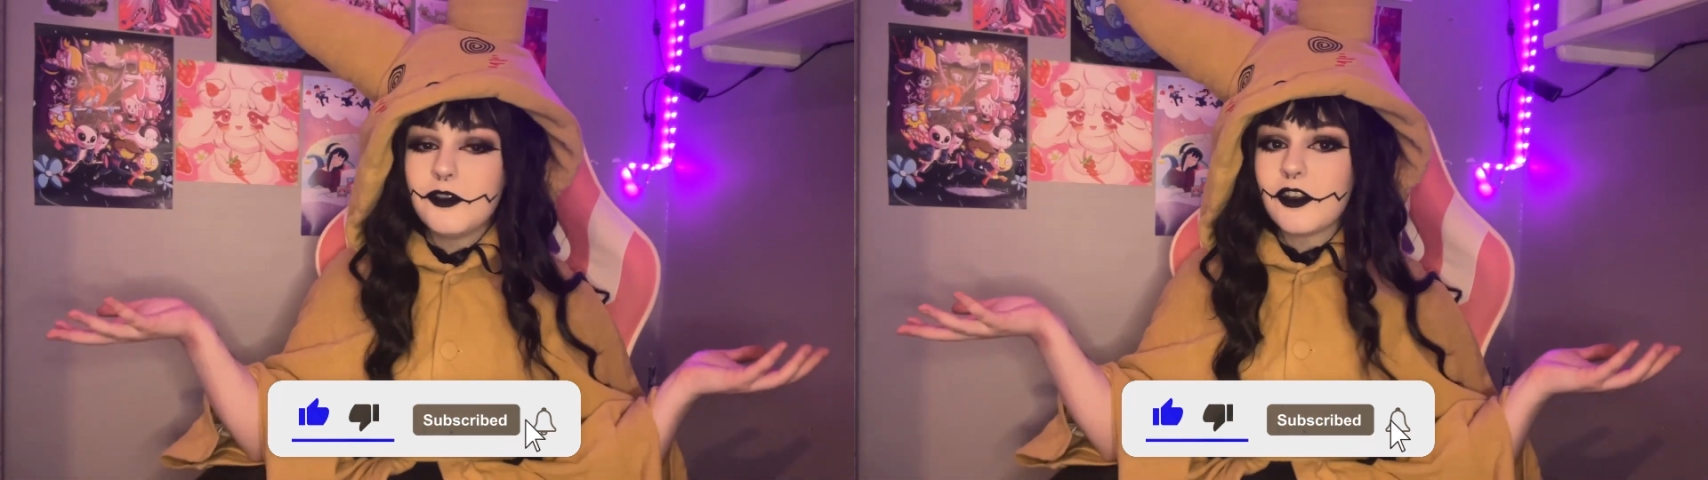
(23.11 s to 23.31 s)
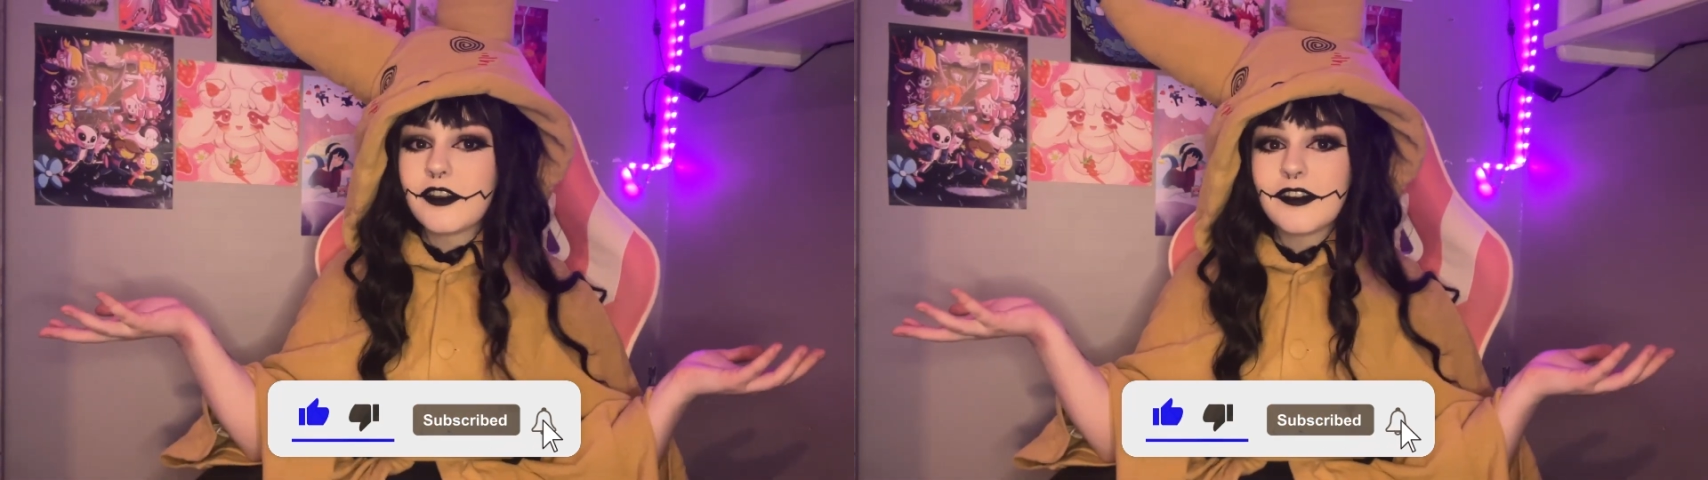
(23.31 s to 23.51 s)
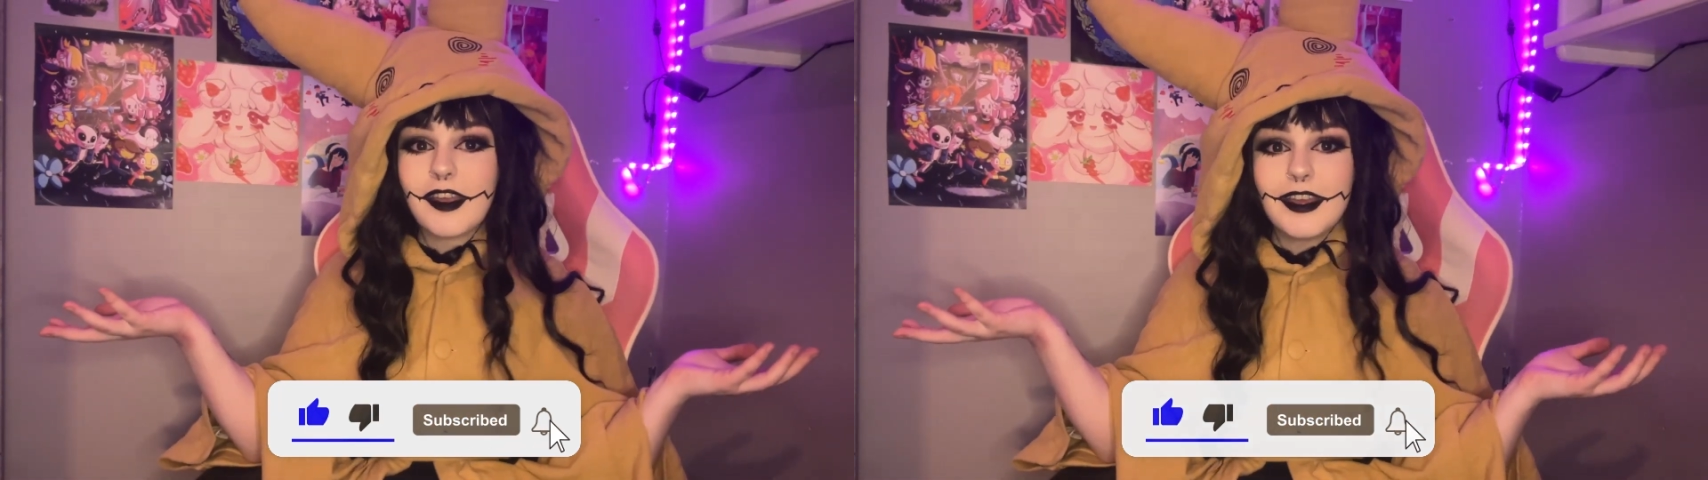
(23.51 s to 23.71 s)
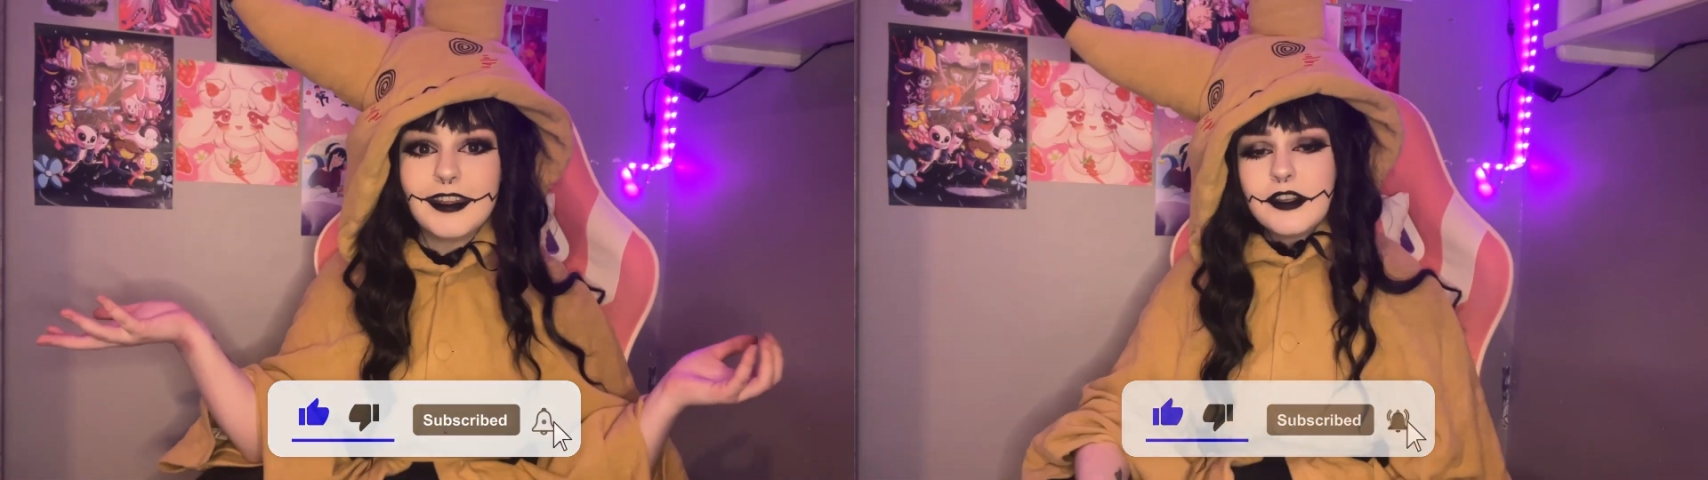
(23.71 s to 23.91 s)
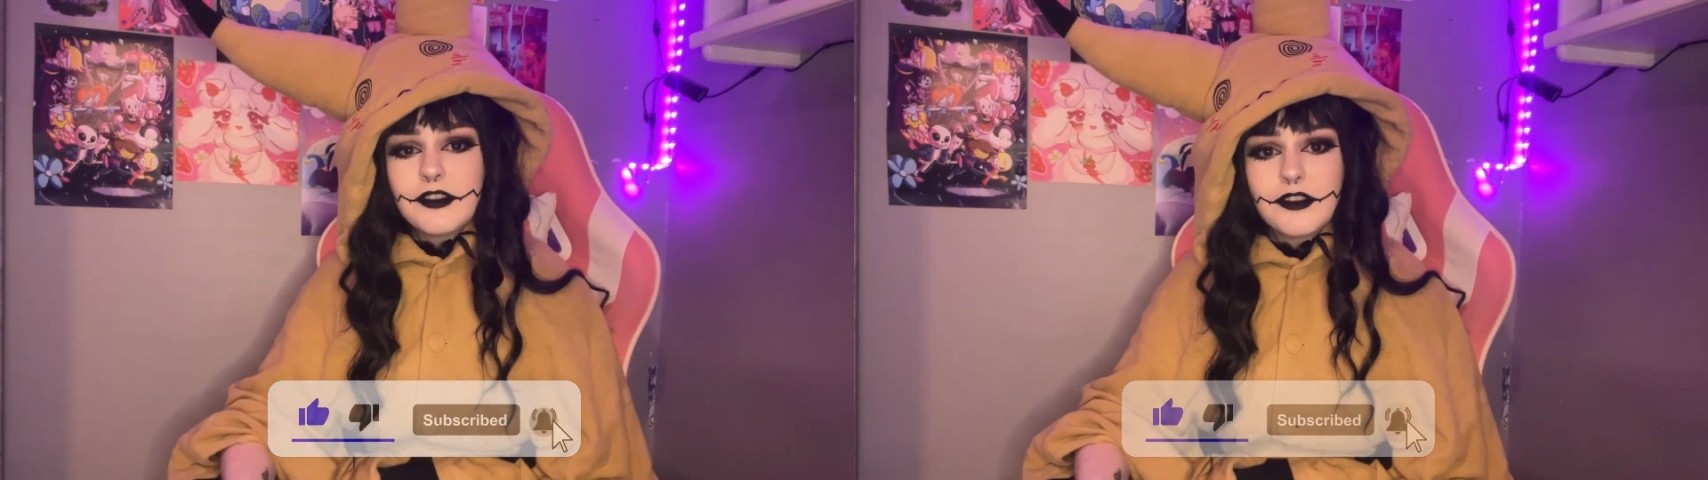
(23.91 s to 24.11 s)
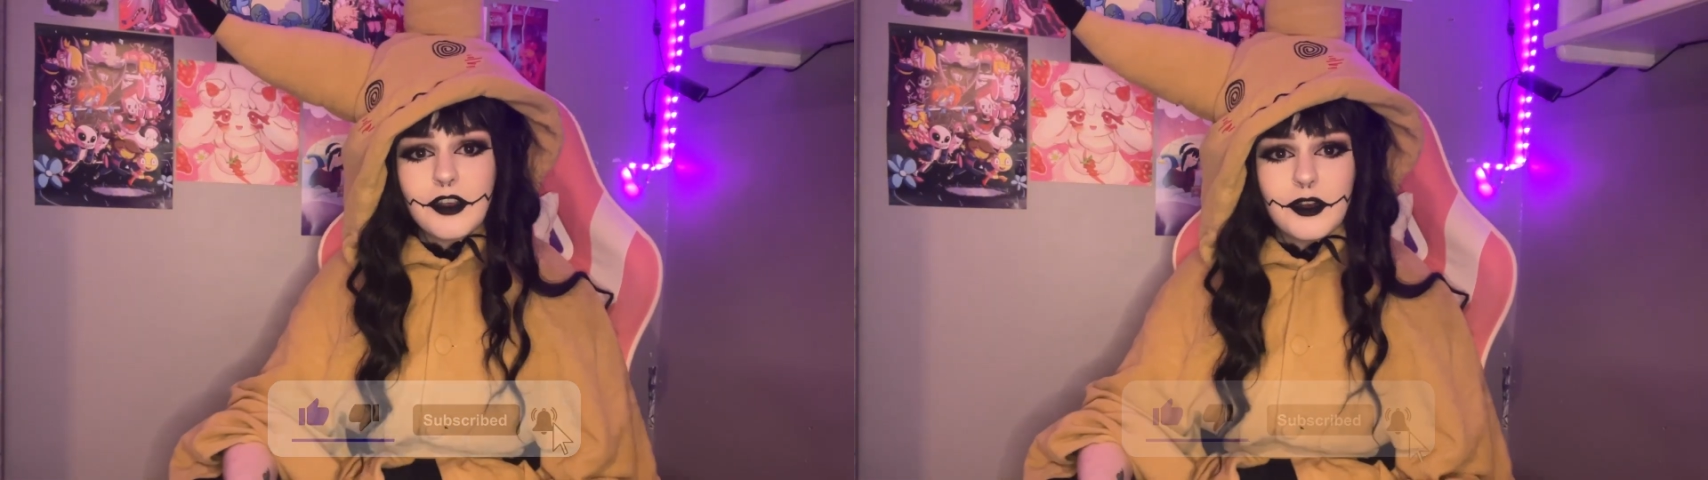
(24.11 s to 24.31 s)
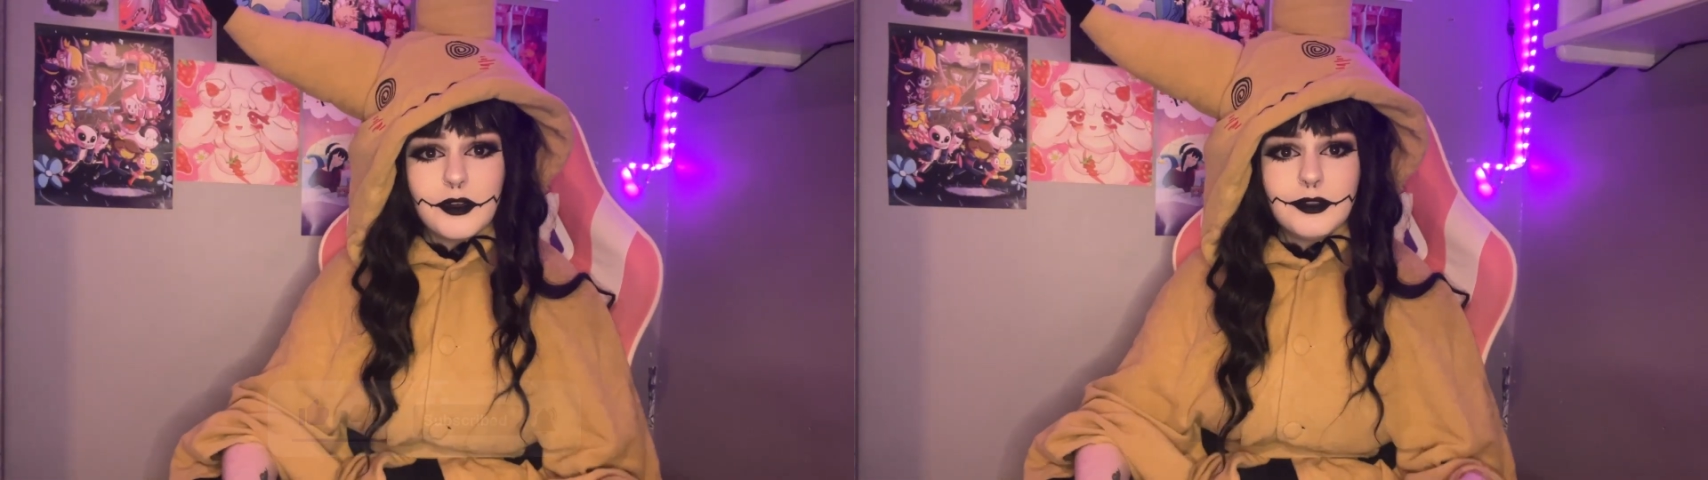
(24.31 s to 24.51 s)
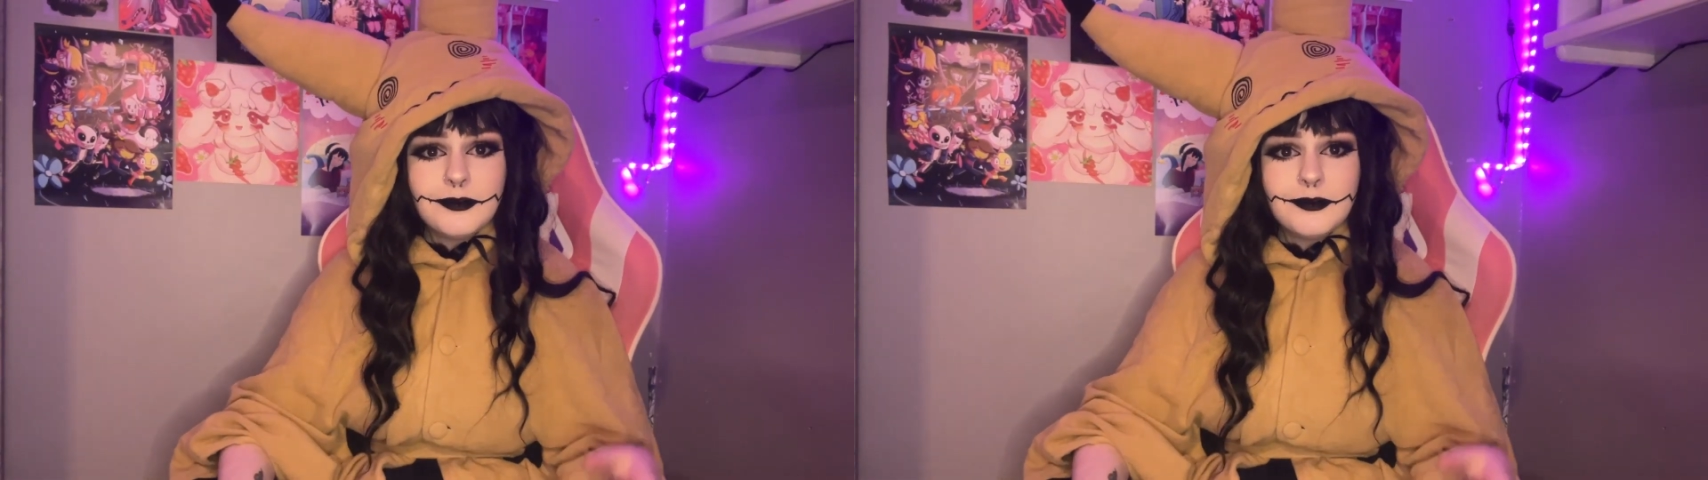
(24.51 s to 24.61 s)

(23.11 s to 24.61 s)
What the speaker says: just saying. So